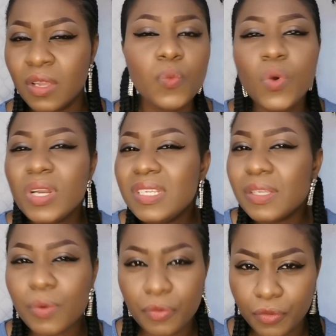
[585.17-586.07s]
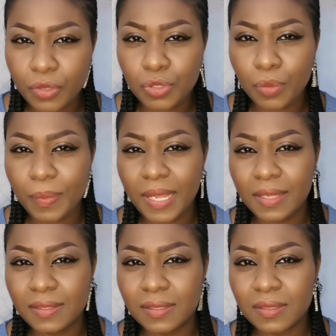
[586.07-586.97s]
what is our future
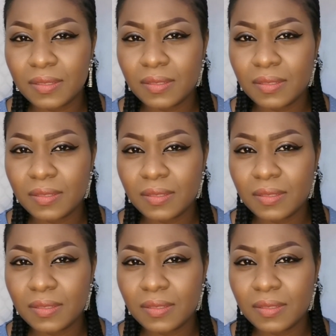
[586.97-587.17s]
plans?